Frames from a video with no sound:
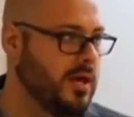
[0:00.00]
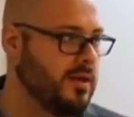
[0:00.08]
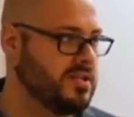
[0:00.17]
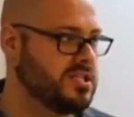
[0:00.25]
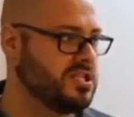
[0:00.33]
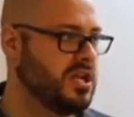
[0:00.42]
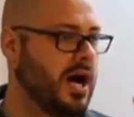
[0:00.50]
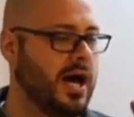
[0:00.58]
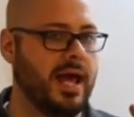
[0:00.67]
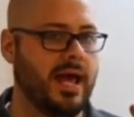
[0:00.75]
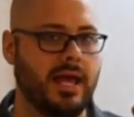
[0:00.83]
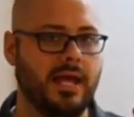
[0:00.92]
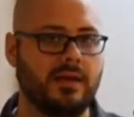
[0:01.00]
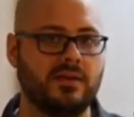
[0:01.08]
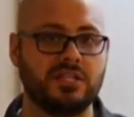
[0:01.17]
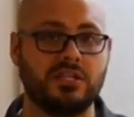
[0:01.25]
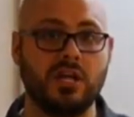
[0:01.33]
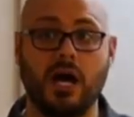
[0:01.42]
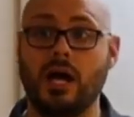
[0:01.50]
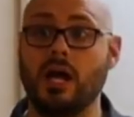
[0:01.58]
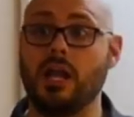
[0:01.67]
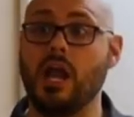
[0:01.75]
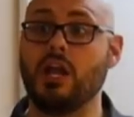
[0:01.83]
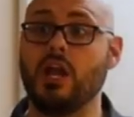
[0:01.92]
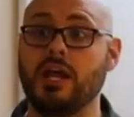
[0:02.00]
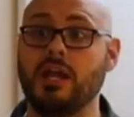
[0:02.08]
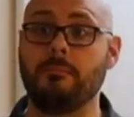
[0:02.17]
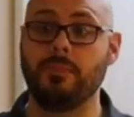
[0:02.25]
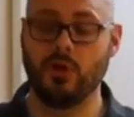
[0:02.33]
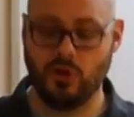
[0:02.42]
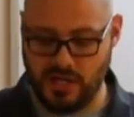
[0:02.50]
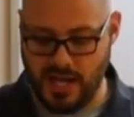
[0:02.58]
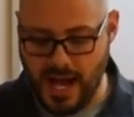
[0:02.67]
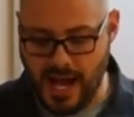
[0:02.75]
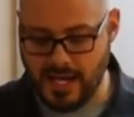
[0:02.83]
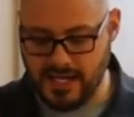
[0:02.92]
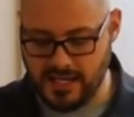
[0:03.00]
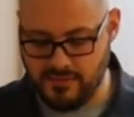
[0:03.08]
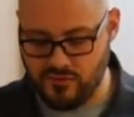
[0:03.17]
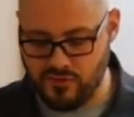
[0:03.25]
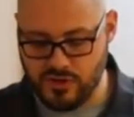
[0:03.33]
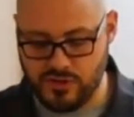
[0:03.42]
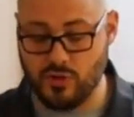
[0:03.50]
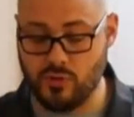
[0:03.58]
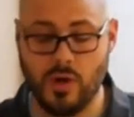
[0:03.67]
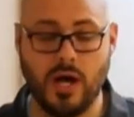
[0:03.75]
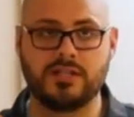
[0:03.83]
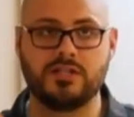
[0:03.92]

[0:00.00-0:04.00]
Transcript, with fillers: This is not a this is not a, an inability to hide to uh,